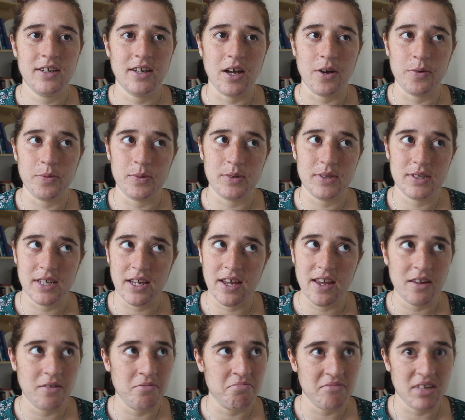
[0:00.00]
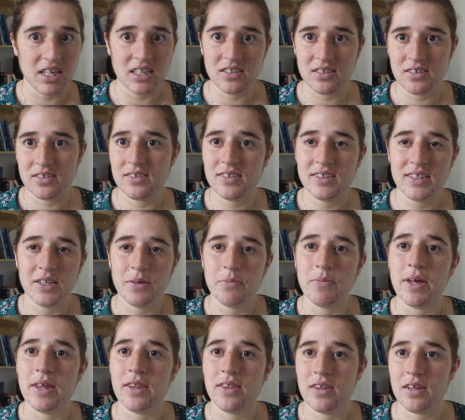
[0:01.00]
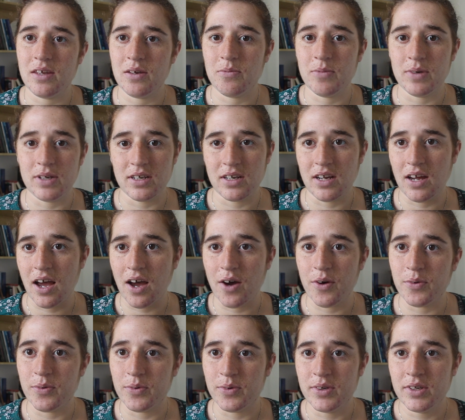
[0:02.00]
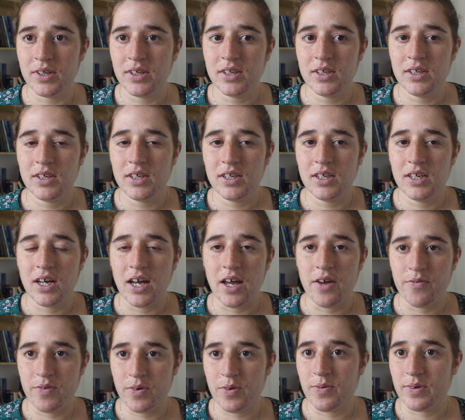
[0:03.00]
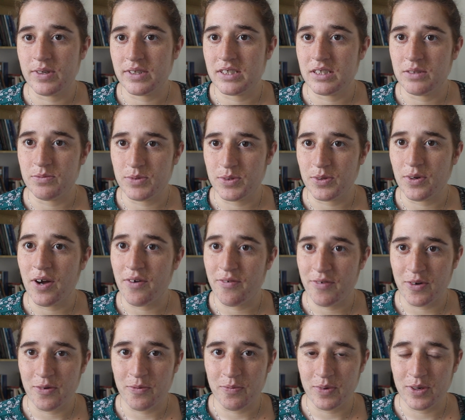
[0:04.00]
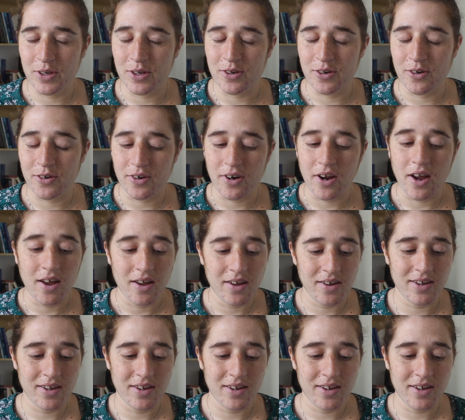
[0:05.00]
I would say that's the main theme, and how everyone seems to have an opinion on